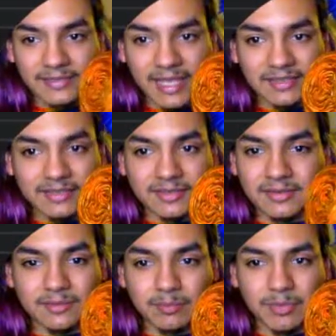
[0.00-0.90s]
That's
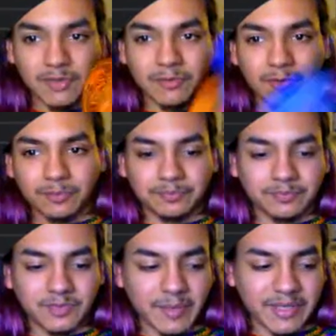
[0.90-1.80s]
beautiful.
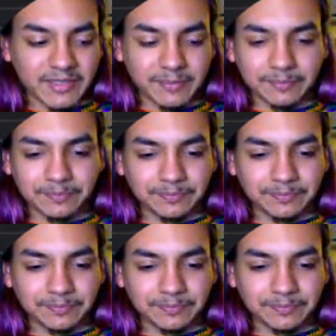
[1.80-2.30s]
It's amazing.